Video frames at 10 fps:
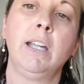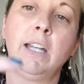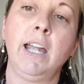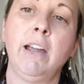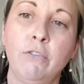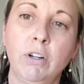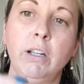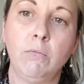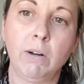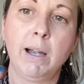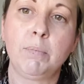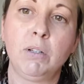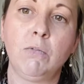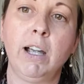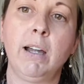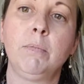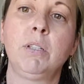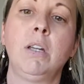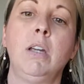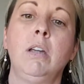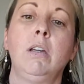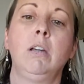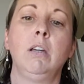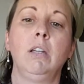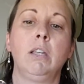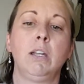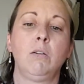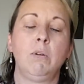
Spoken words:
and after I wrapped and wrapped, and then I